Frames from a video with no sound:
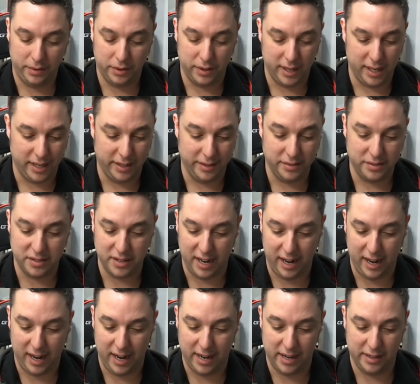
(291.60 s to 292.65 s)
things
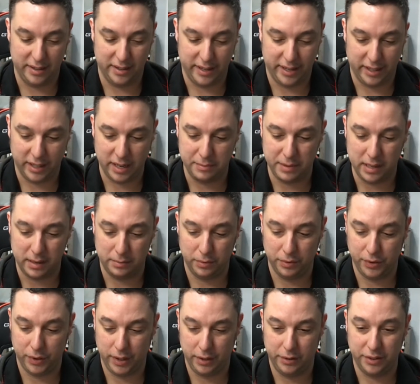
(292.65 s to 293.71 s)
and coming up
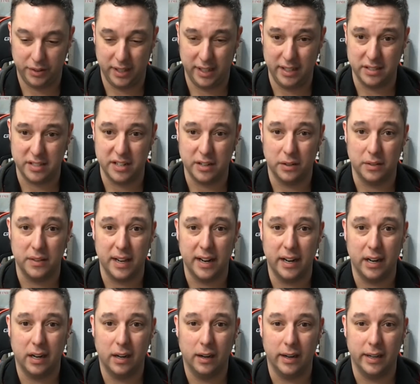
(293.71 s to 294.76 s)
with little things here or
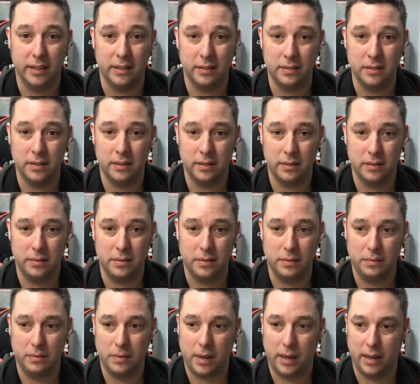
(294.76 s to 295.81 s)
there, and
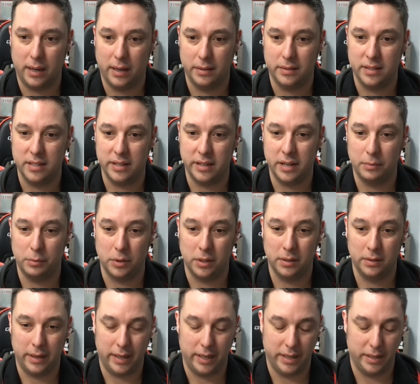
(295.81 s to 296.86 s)
did a
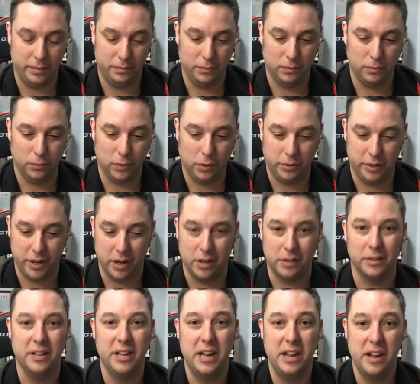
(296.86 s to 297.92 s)
couple real
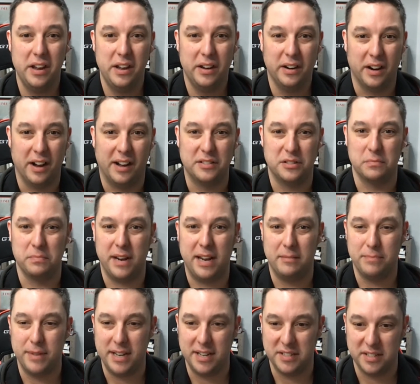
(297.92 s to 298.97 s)
young concert
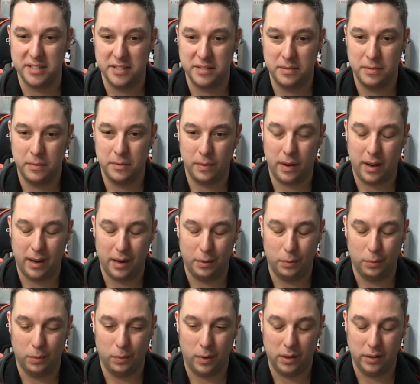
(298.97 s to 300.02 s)
band pieces
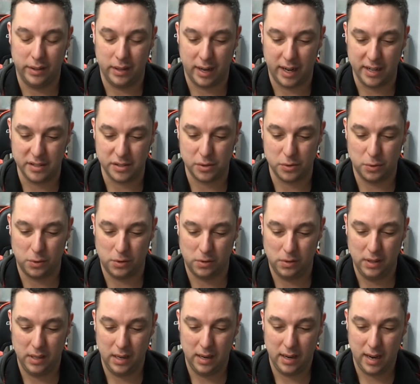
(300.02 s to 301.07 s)
while in high
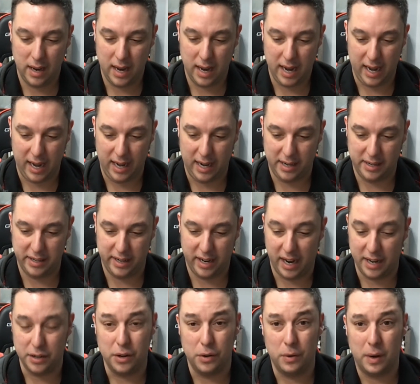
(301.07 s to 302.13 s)
school. And
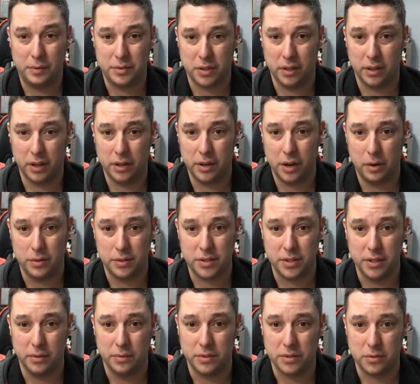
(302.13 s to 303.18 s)
I knew I was going to go to
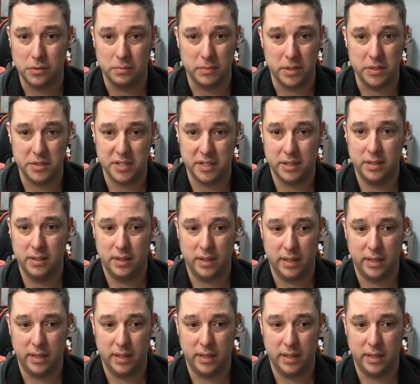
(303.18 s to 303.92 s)
OSU. School of Music